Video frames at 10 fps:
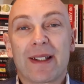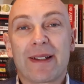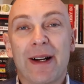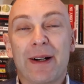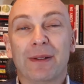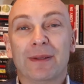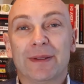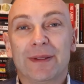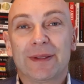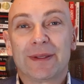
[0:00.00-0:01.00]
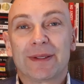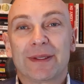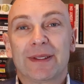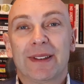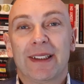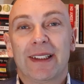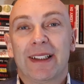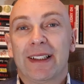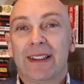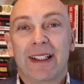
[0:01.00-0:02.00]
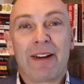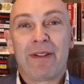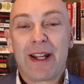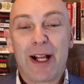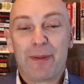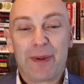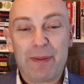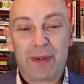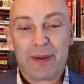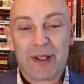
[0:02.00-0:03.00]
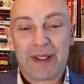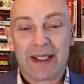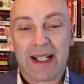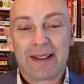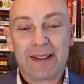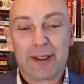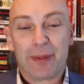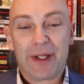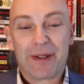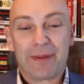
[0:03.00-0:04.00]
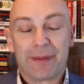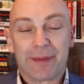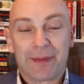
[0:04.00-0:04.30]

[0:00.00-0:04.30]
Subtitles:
So, heaven help people once it gets into prison.